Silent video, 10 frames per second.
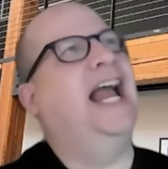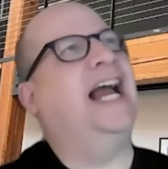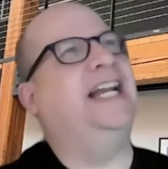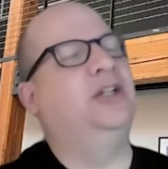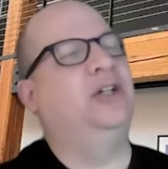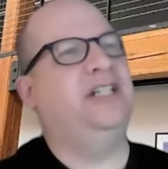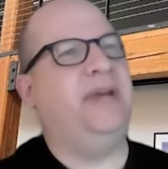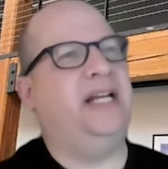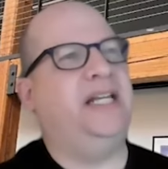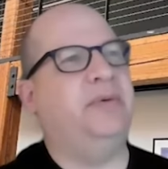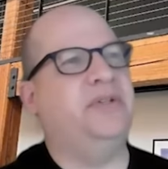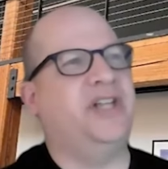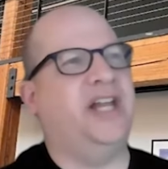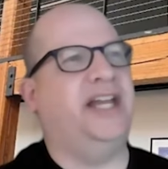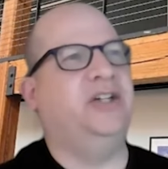And he looked at me and he was
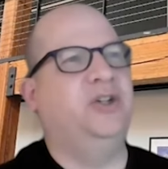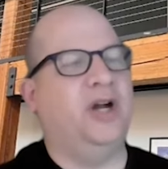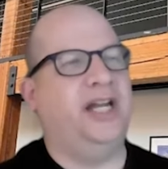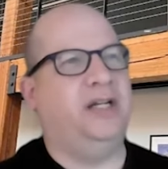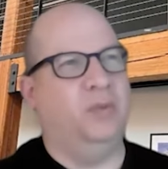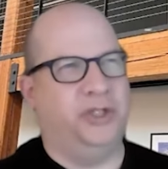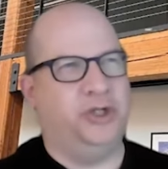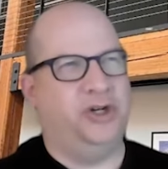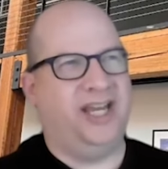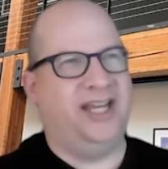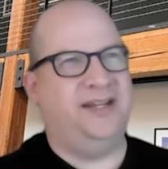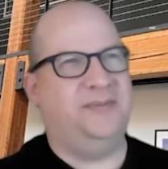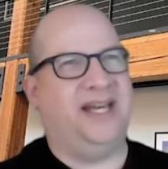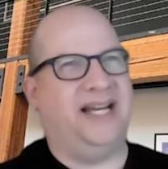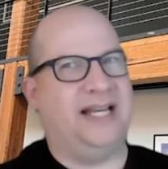like, great, what's your
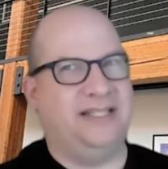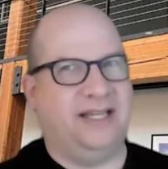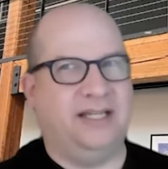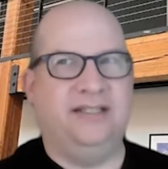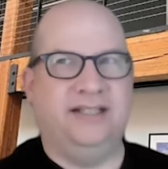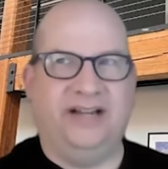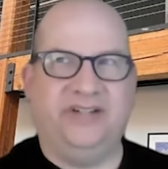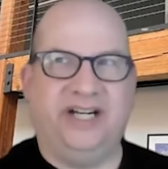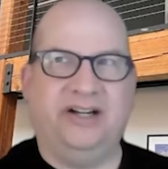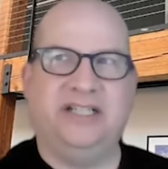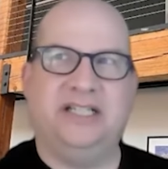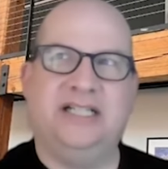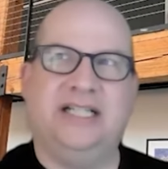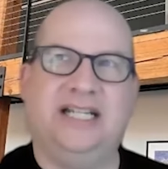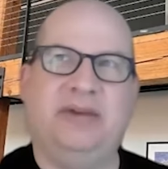name? And I said, Ivan
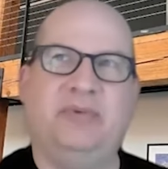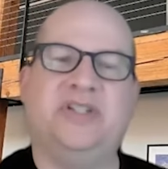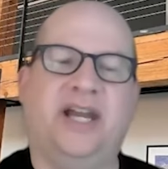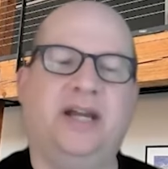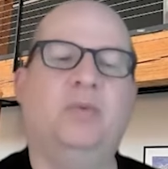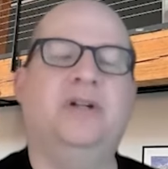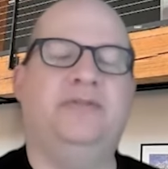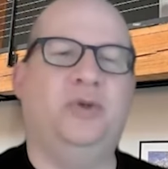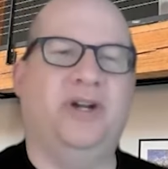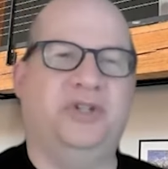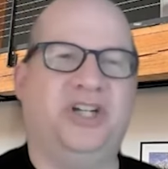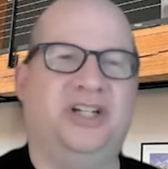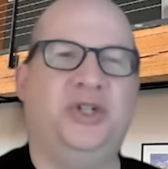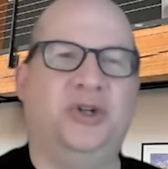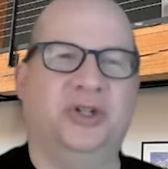Arrington. And he was like, what have you ever
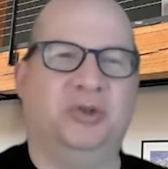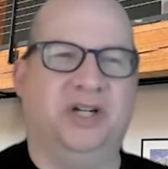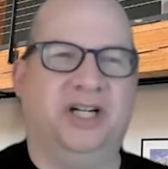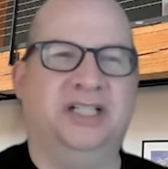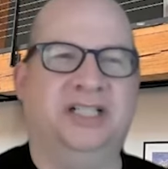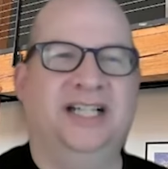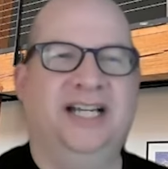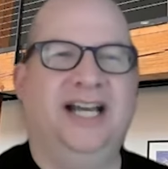done in your career?